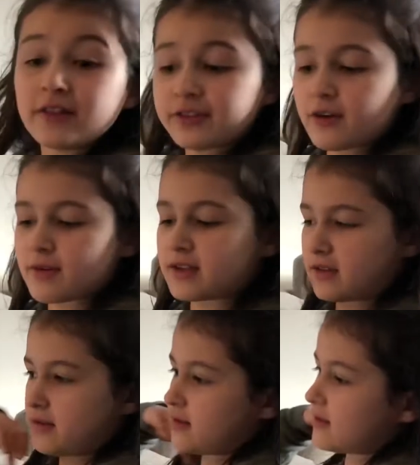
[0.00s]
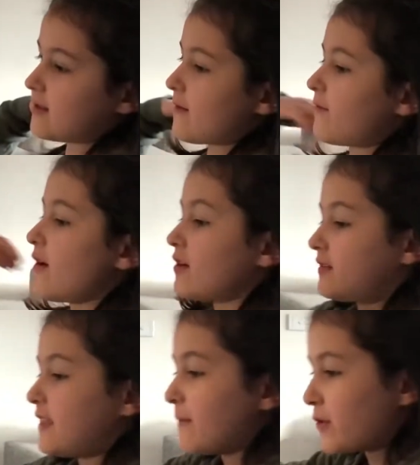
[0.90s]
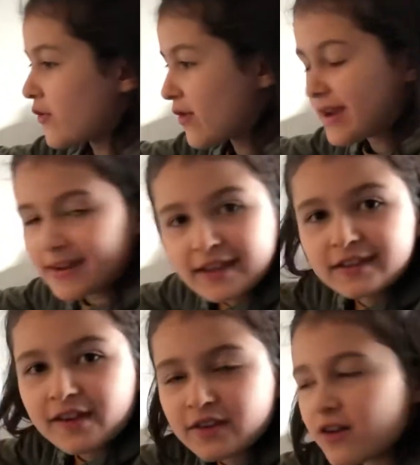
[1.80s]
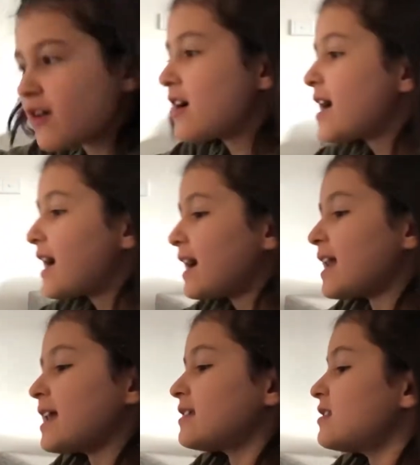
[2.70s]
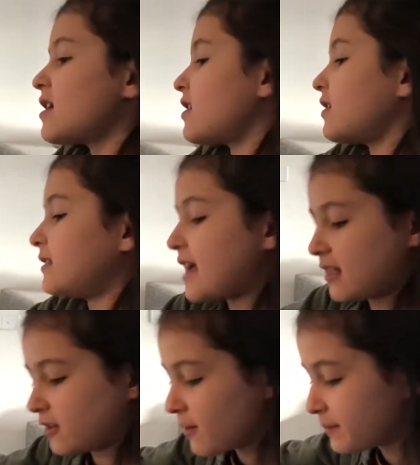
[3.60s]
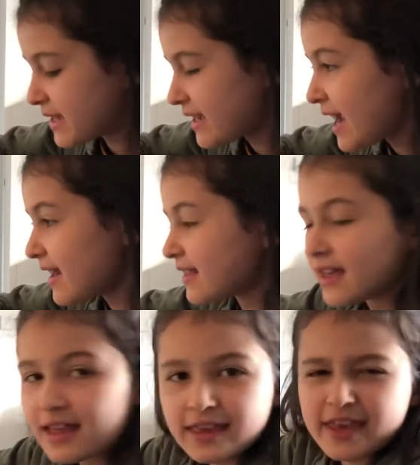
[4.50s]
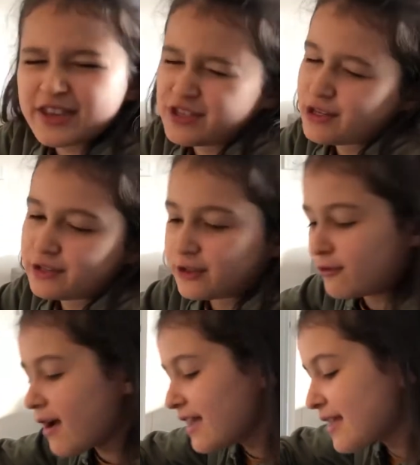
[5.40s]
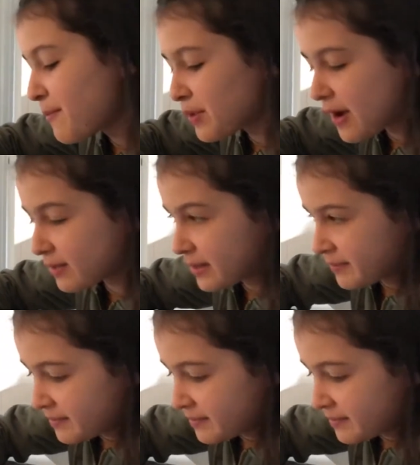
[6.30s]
Doritos, the first step we need to do is not that complicated. It's just to write the problem.